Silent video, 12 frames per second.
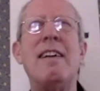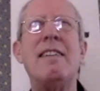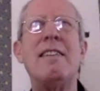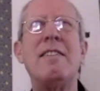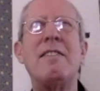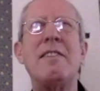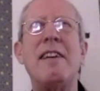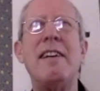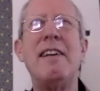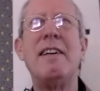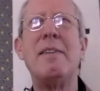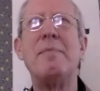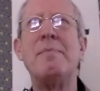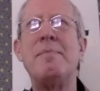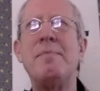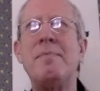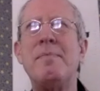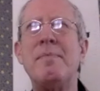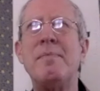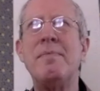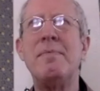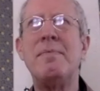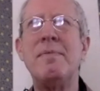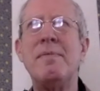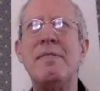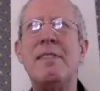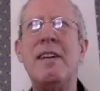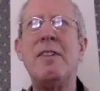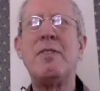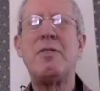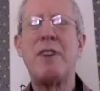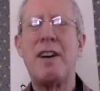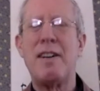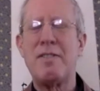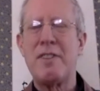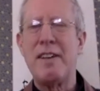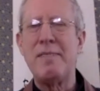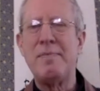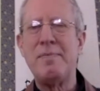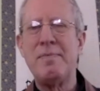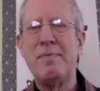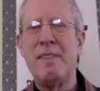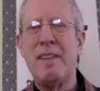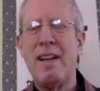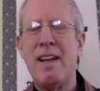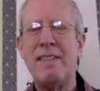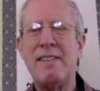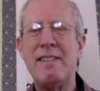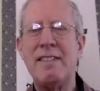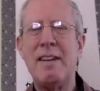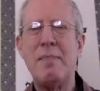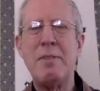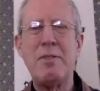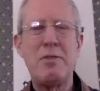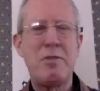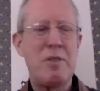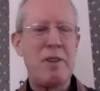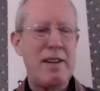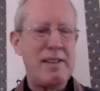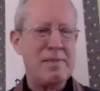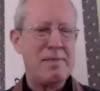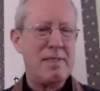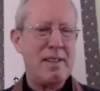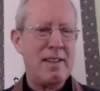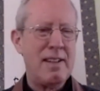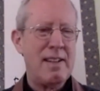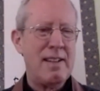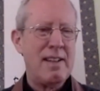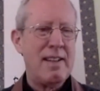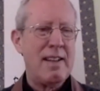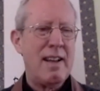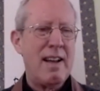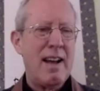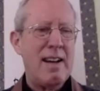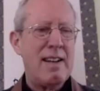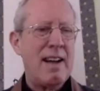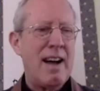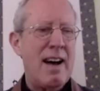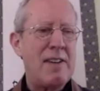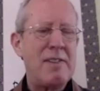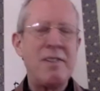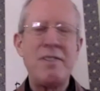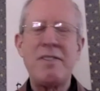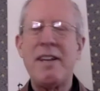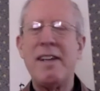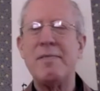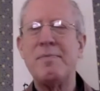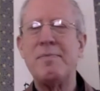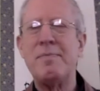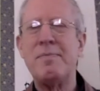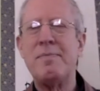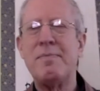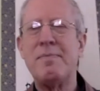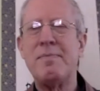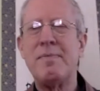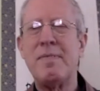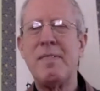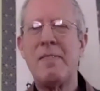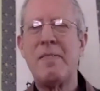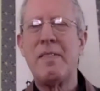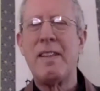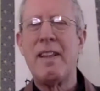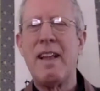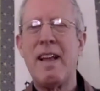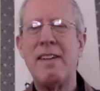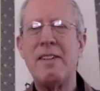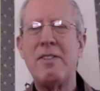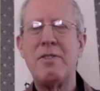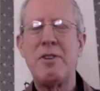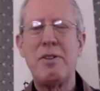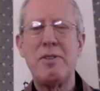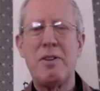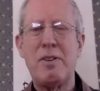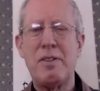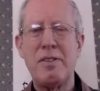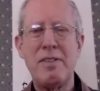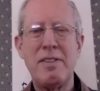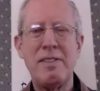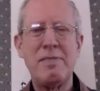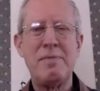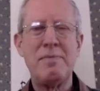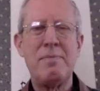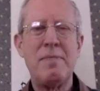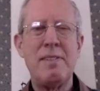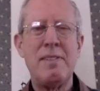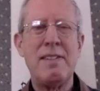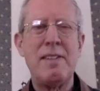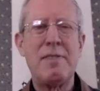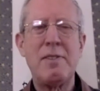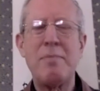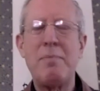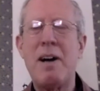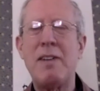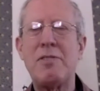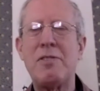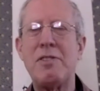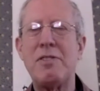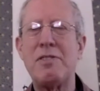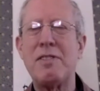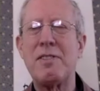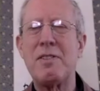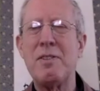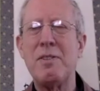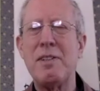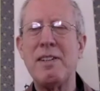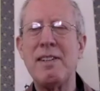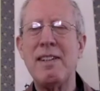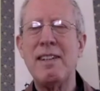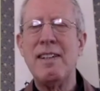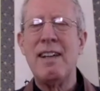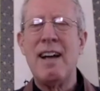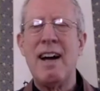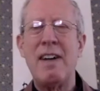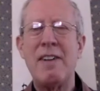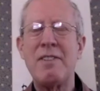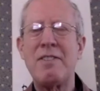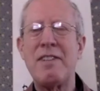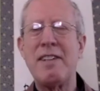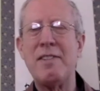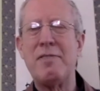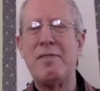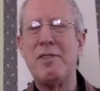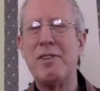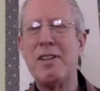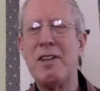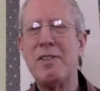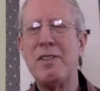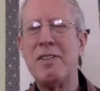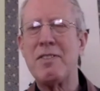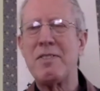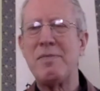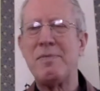to see him teach Zazen and to demonstrate how to sit. And he showed all the different postures, including how to sit in full lotus.